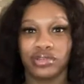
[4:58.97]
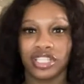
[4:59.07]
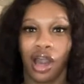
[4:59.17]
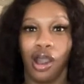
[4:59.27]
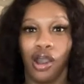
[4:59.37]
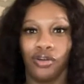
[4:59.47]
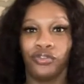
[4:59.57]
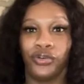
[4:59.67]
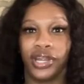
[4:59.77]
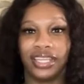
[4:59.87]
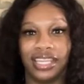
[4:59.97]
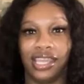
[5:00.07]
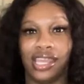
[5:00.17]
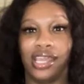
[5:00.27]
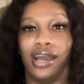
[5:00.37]
was all for
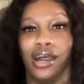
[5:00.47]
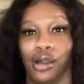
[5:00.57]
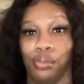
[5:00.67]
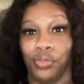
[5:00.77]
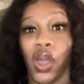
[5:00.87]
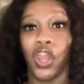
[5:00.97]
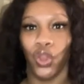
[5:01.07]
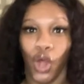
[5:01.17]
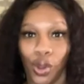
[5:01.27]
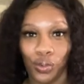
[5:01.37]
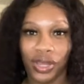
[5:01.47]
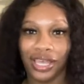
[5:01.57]
the long